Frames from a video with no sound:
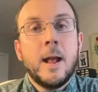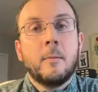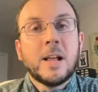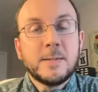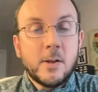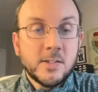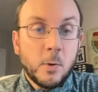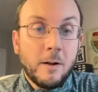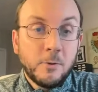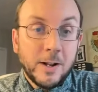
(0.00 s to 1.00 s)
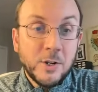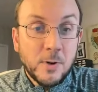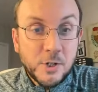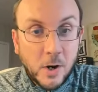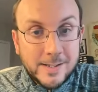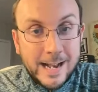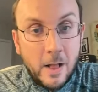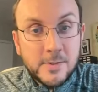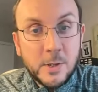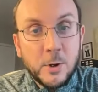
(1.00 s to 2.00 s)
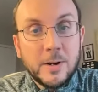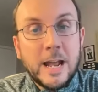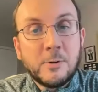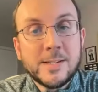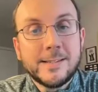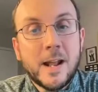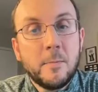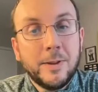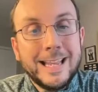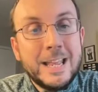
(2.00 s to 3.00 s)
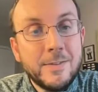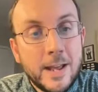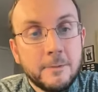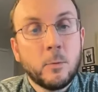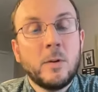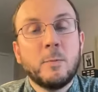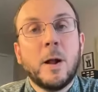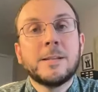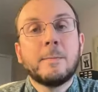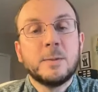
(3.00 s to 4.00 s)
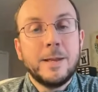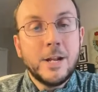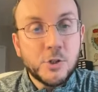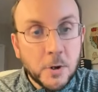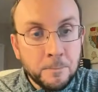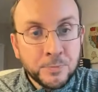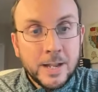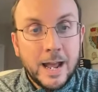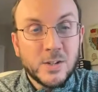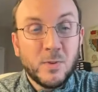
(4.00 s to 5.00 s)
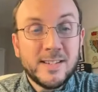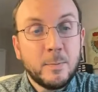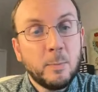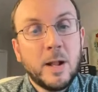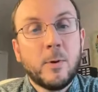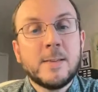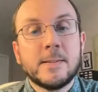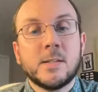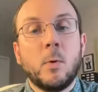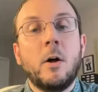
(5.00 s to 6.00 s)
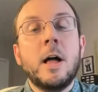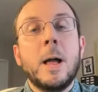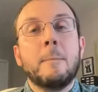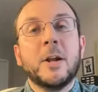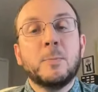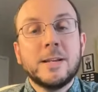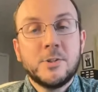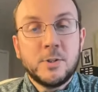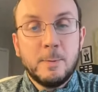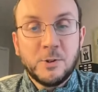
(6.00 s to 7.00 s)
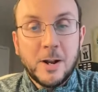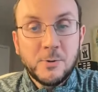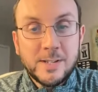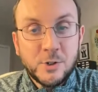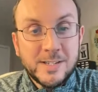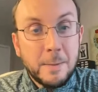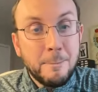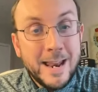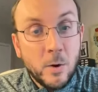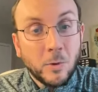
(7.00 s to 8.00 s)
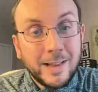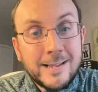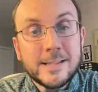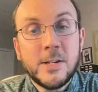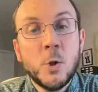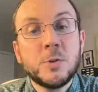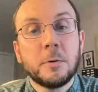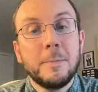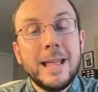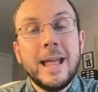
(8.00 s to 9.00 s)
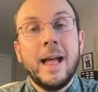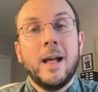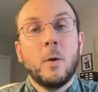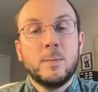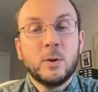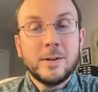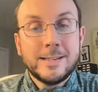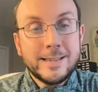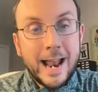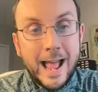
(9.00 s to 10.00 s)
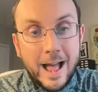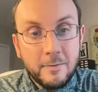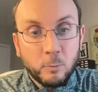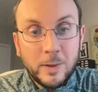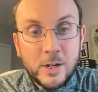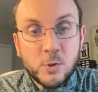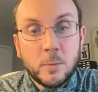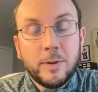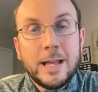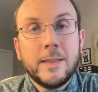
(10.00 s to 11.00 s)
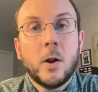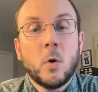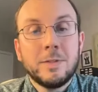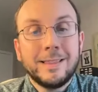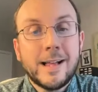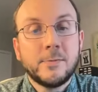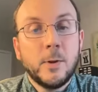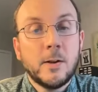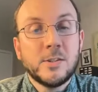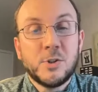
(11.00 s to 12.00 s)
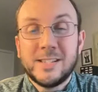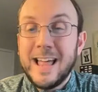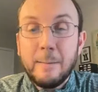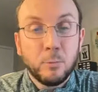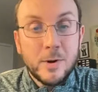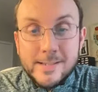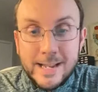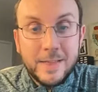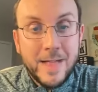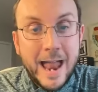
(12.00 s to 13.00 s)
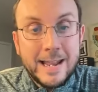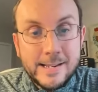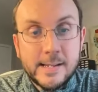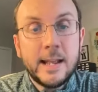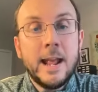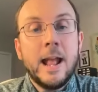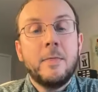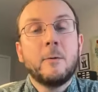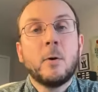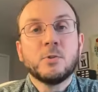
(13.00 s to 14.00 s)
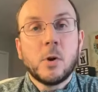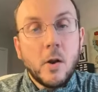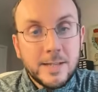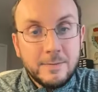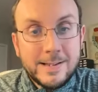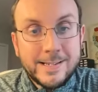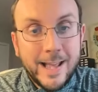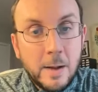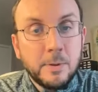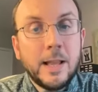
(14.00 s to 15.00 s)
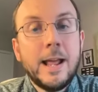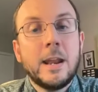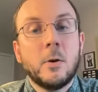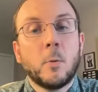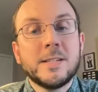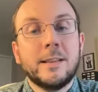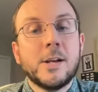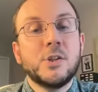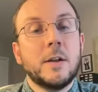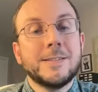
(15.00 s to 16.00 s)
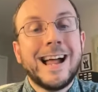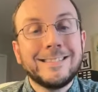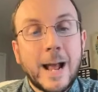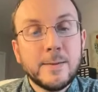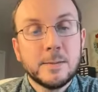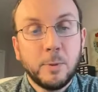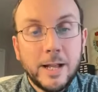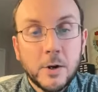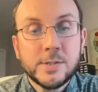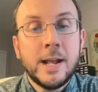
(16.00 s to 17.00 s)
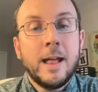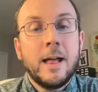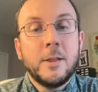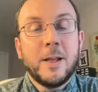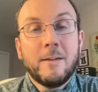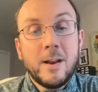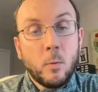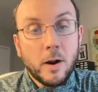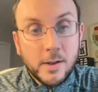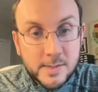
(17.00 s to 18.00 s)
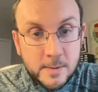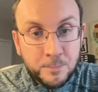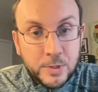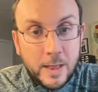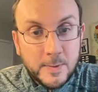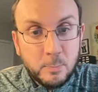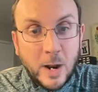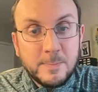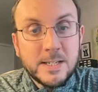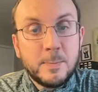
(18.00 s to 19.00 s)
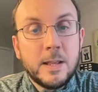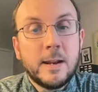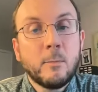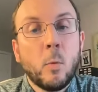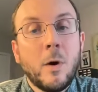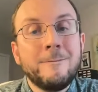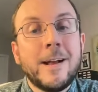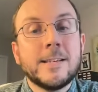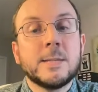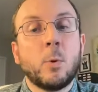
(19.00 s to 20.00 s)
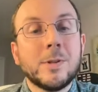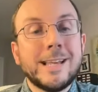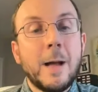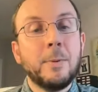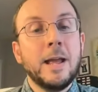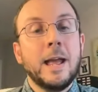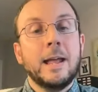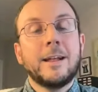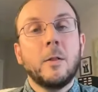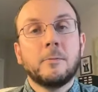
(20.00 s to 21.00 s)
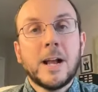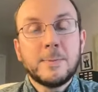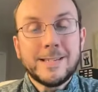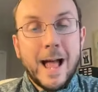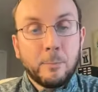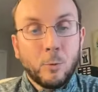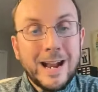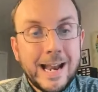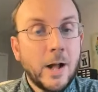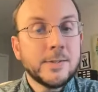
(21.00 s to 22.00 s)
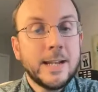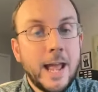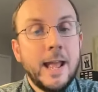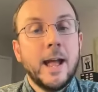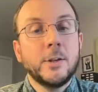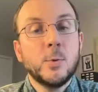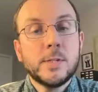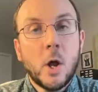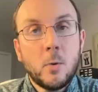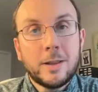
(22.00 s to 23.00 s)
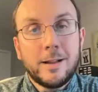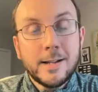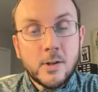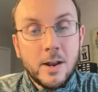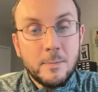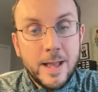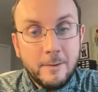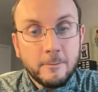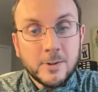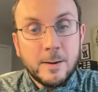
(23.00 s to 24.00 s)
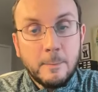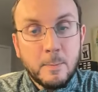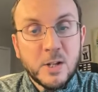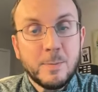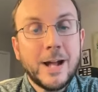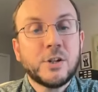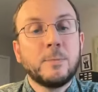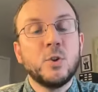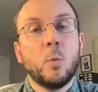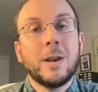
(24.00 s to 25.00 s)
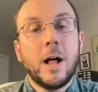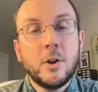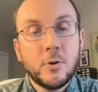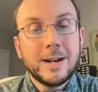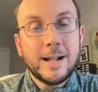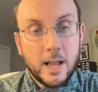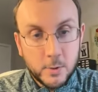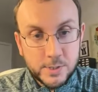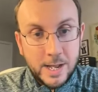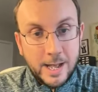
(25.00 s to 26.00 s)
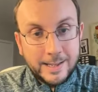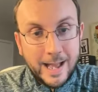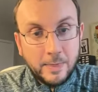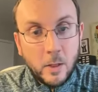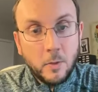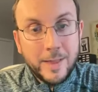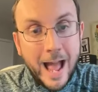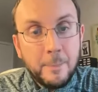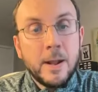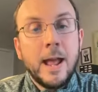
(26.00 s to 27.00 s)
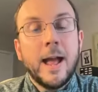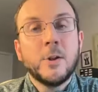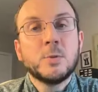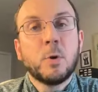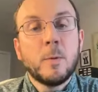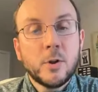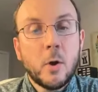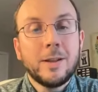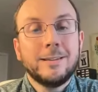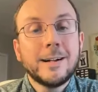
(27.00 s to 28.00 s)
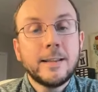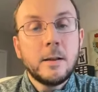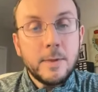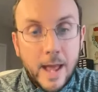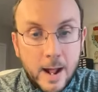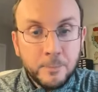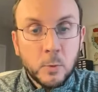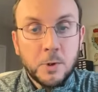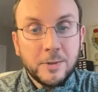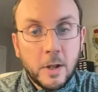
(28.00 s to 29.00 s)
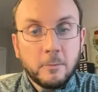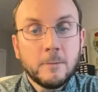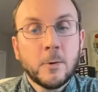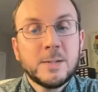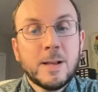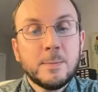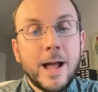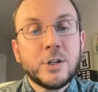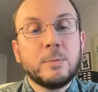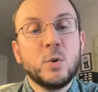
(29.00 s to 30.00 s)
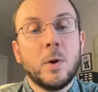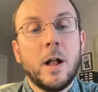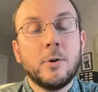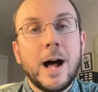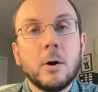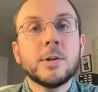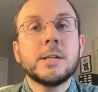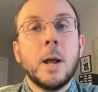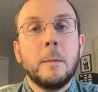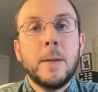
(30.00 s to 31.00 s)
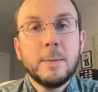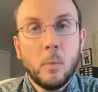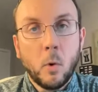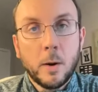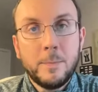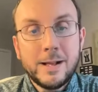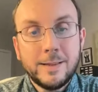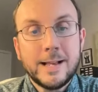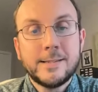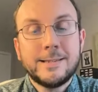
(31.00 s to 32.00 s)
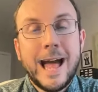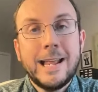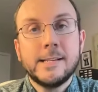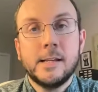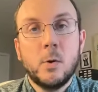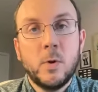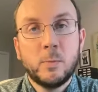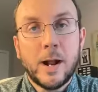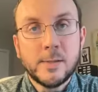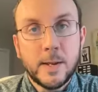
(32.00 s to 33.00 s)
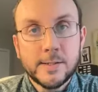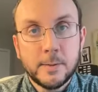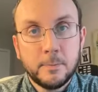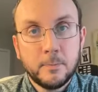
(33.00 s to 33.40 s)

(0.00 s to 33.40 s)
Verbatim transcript: Life is also offering injury insurance now, so your entries can stay in play even if one of your players happens to be injured. And it's really simple to play PrizePicks as well. Make your picks and just make your entries in just a minute or less. It's huge for me. And one of the big reasons that I have really enjoyed playing there over the last few years is just that breezy and that easy. They have quick withdrawals, they have easy gameplay, an enormous selection of stat types and players that you can't find anywhere else. It helps PrizePicks to be the number one fantasy sports app. Download the PrizePicks app right now today and use code Locked on NBA for first time deposit match up to $100. Again, download the app and use promo code Locked on NBA when you get there for a first deposit match up to $100. Pick more, pick less. It's that easy with PrizePicks.